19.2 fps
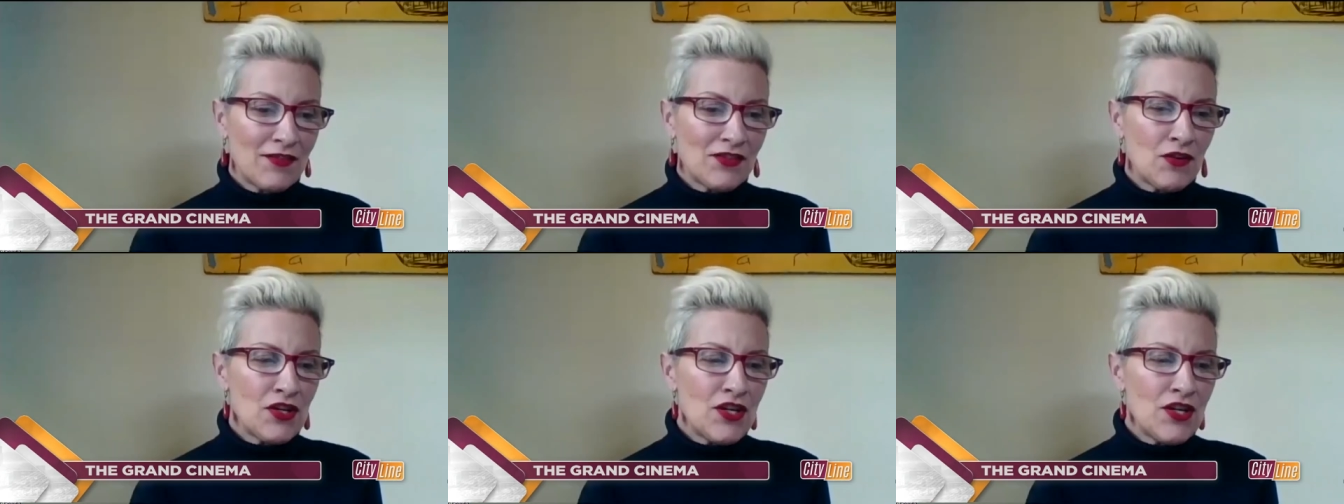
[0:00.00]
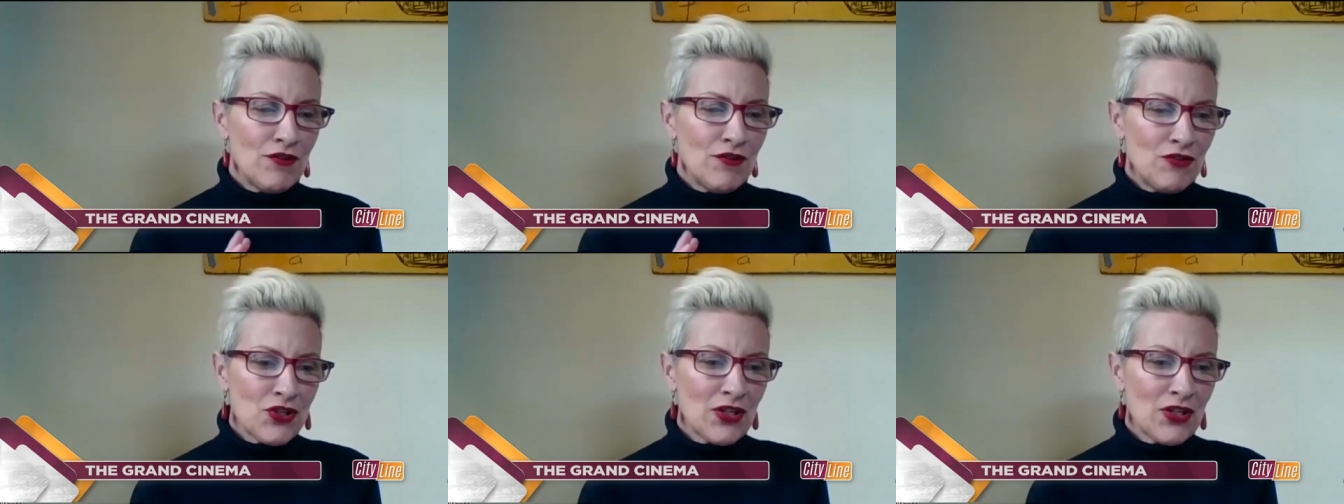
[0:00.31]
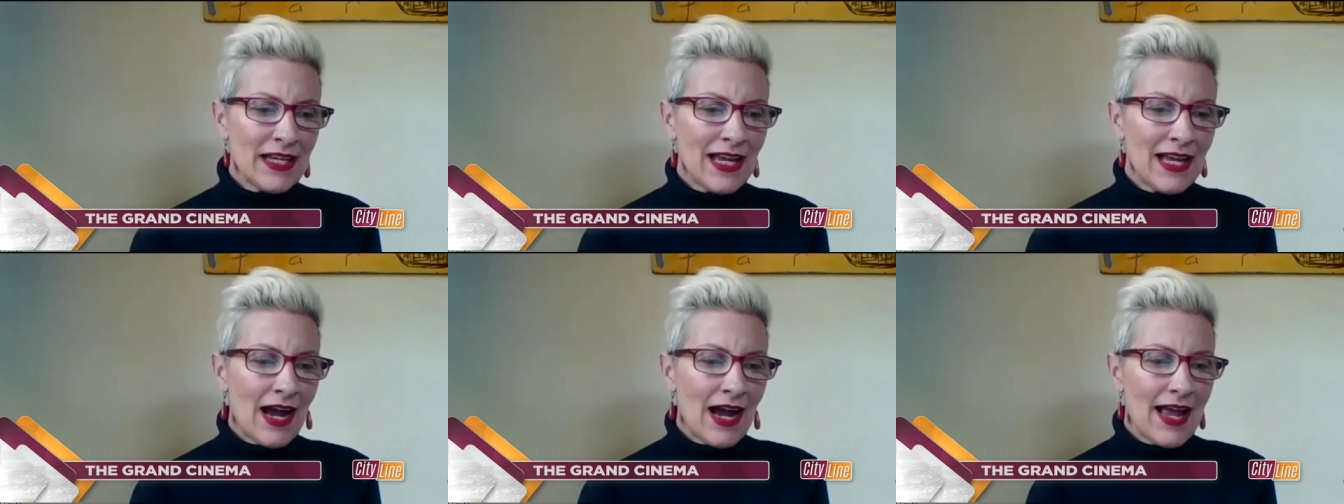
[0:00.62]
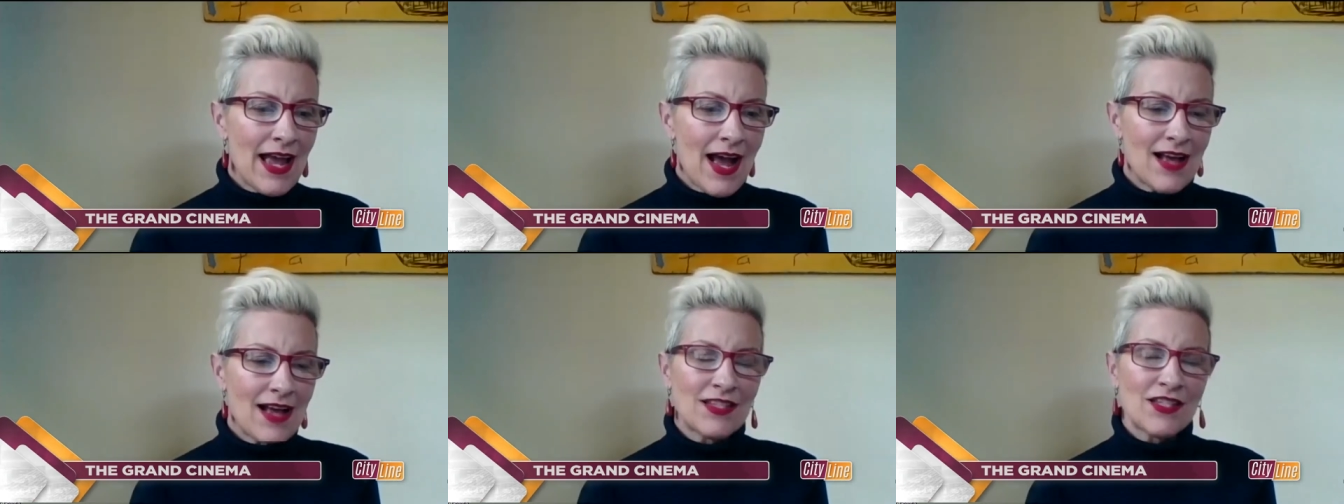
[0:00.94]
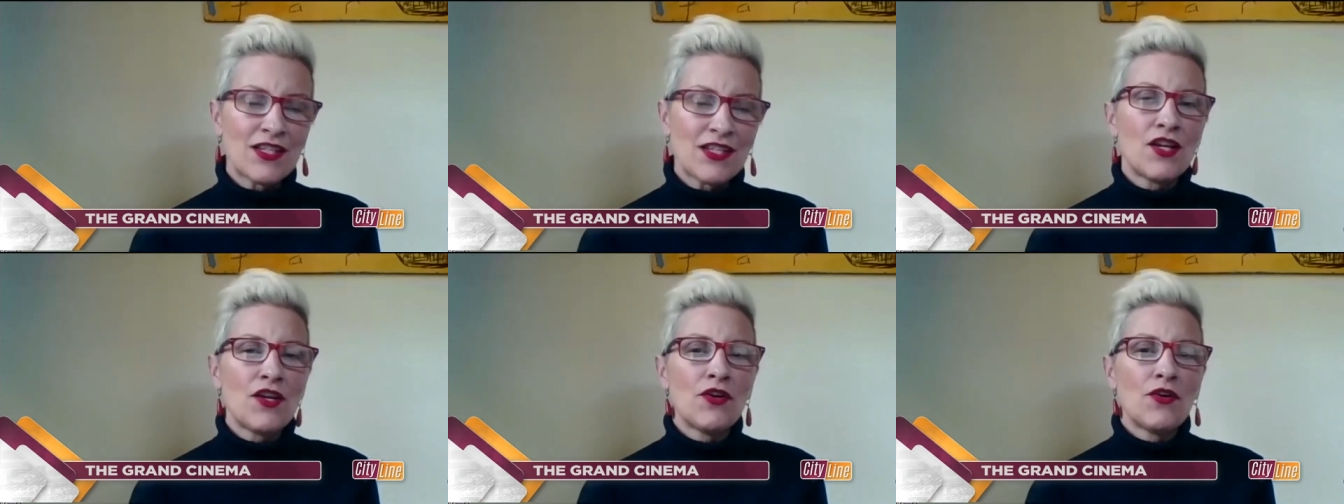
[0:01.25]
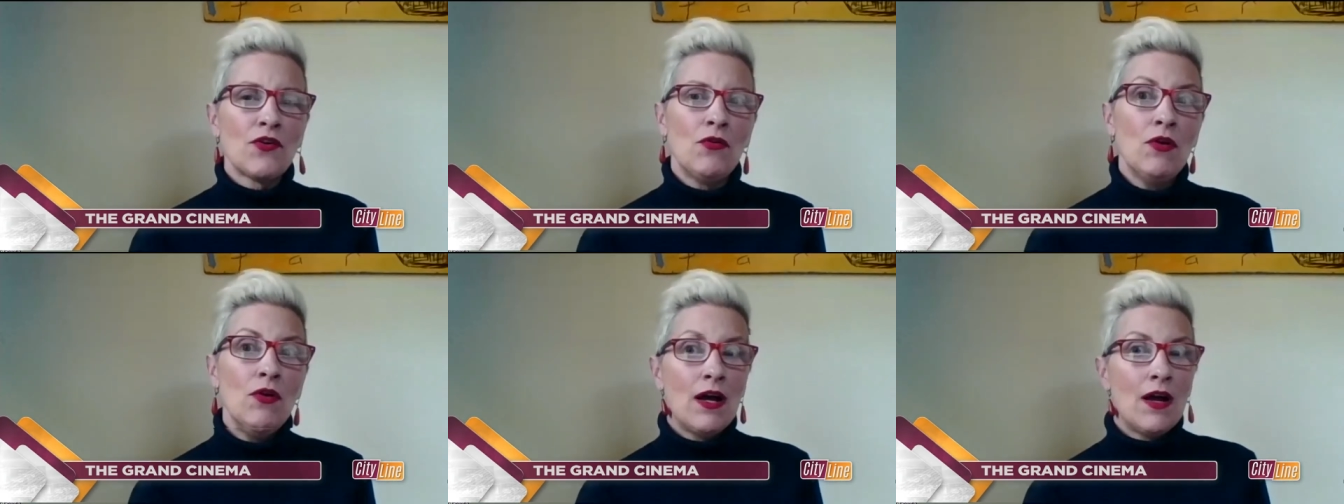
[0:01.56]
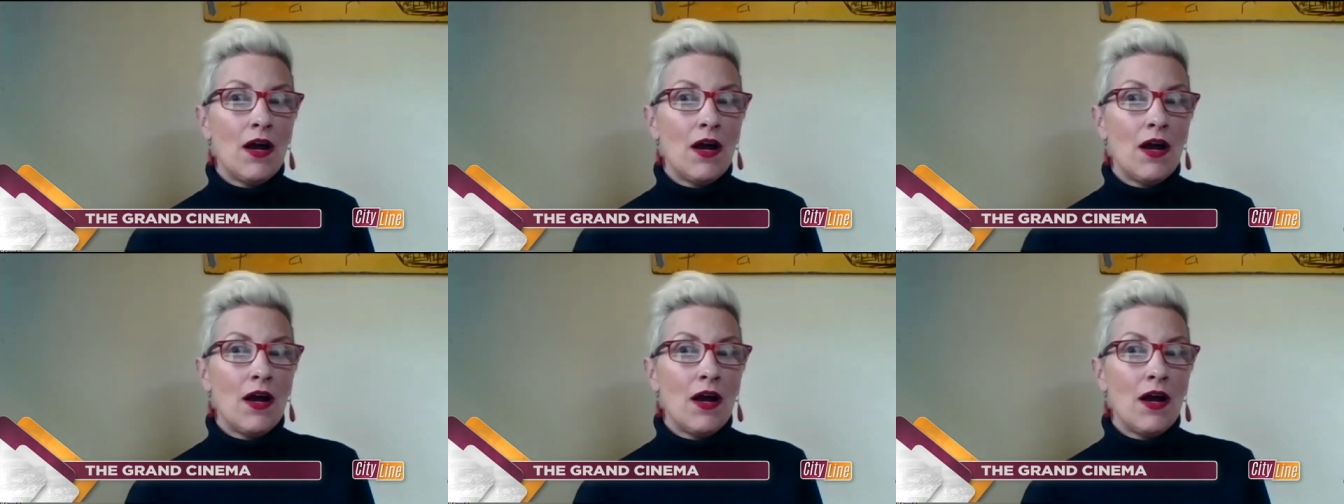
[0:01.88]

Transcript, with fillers: So usually I ask you